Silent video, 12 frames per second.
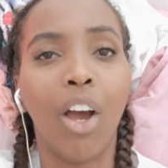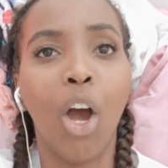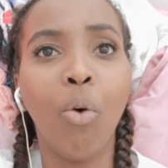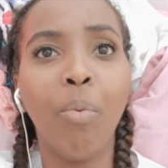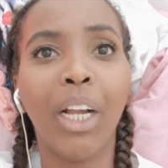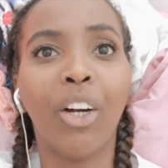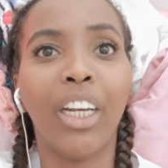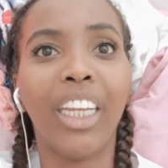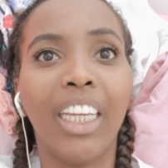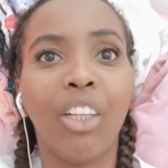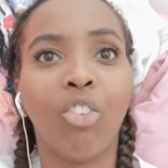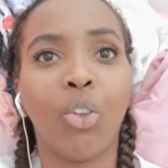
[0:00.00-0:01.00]
Oh my god,
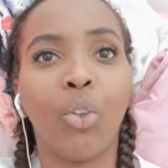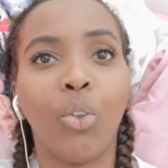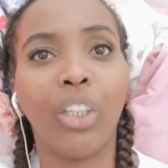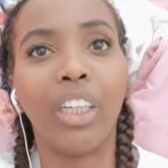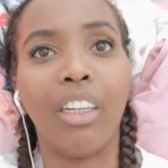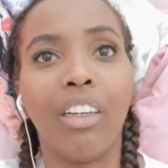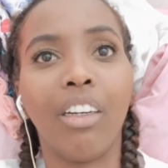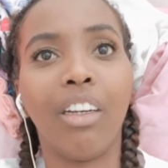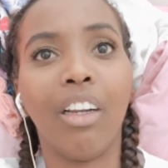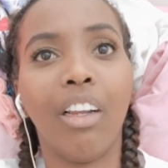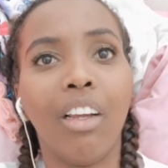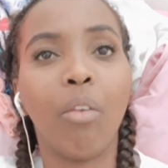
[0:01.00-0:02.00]
it is recording.
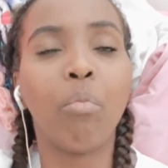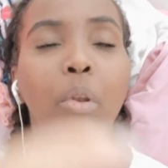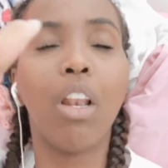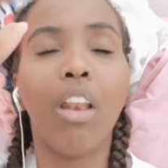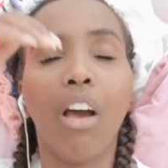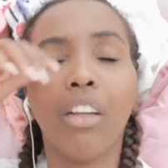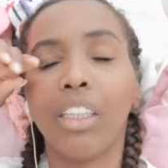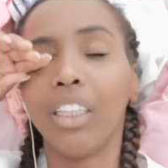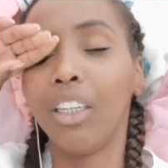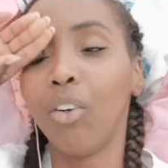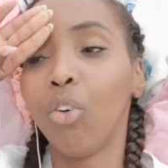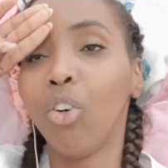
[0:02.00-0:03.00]
Bloody
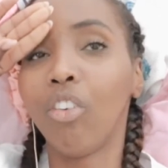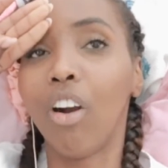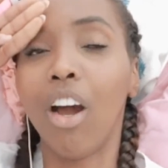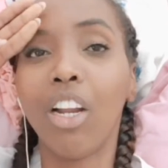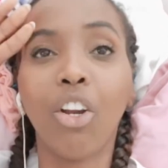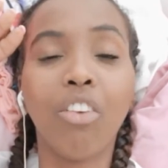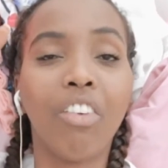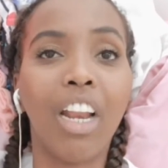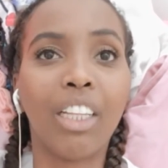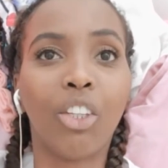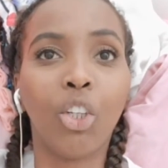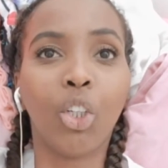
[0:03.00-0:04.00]
Nora! I don't even
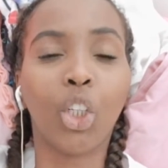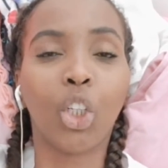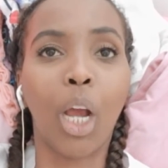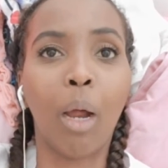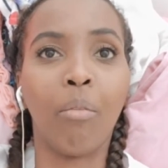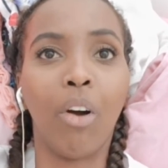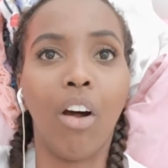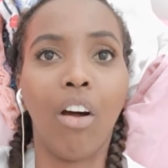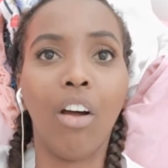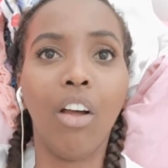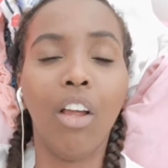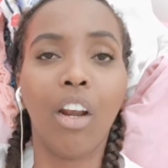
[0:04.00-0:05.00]
have to use this camera.
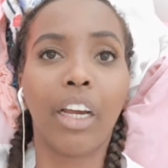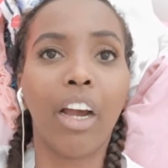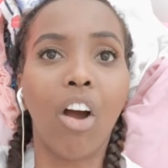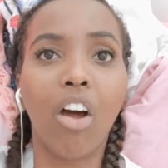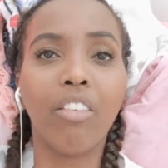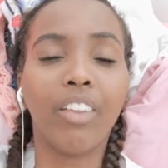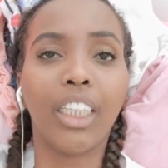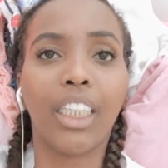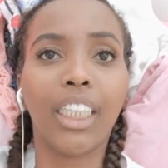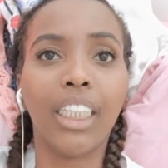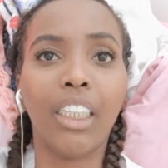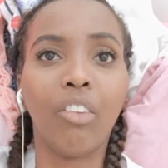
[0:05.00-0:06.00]
Like, I can't even
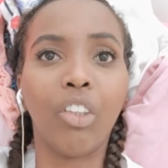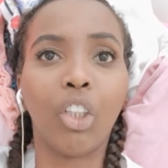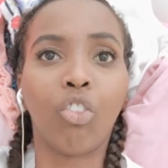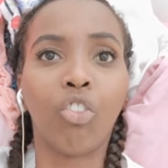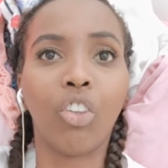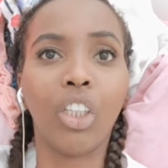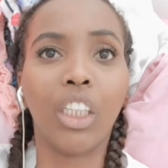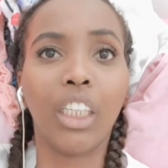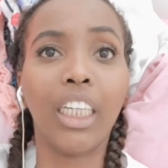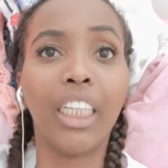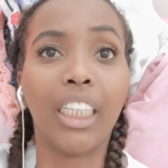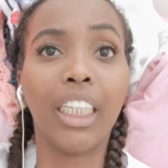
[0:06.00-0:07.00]
see if it
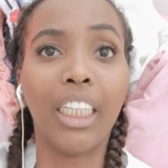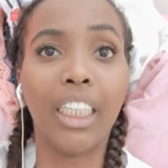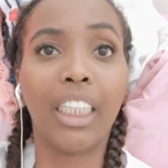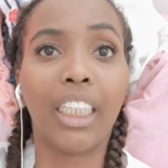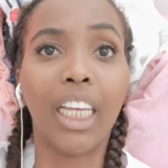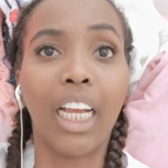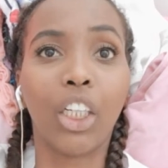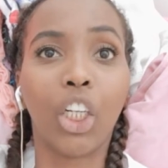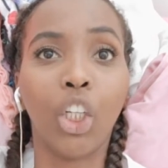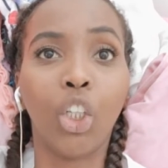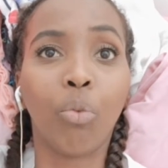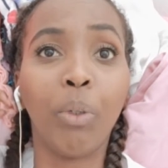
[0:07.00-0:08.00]
is
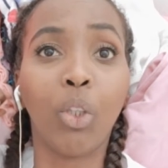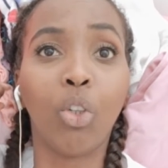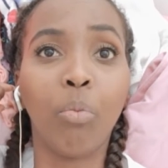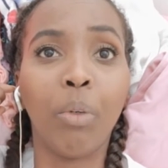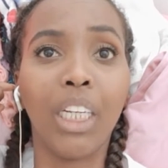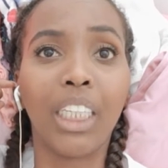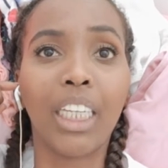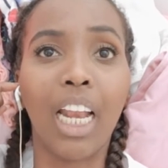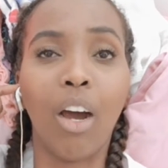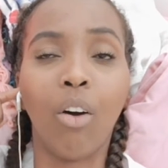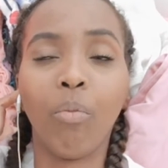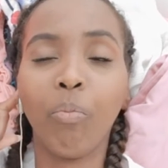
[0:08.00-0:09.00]
actually. It's been 2 minutes
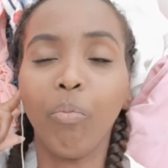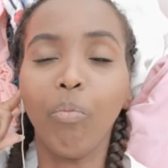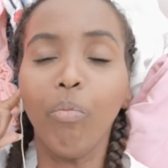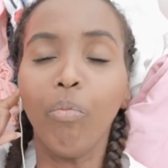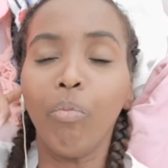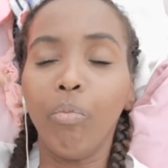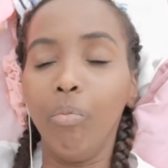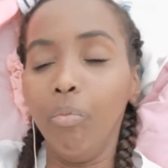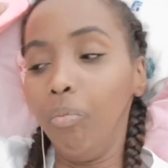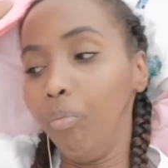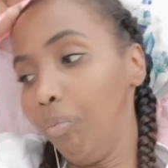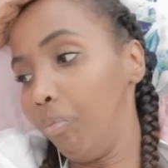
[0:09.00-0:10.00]
now.
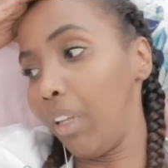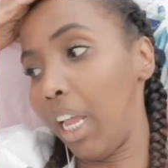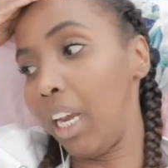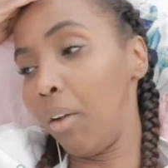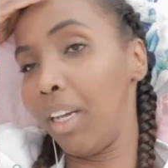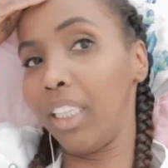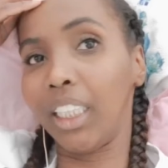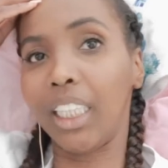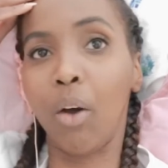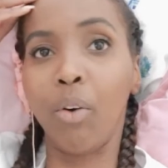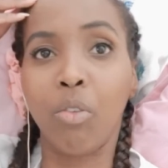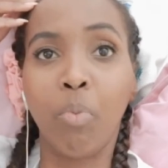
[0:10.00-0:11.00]
Anyway, this is
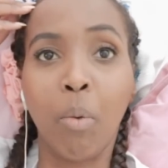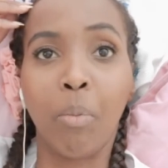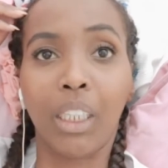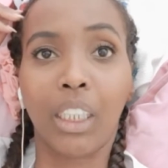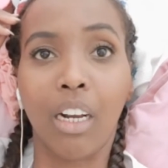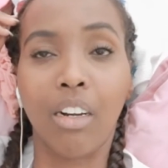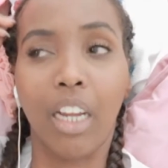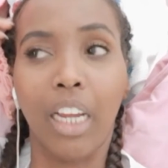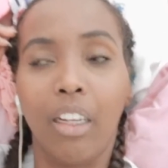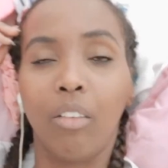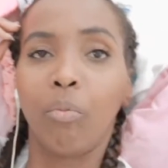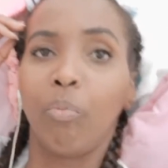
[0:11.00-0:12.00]
how I spend my
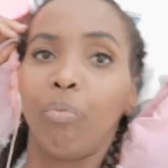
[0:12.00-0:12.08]
Sunday.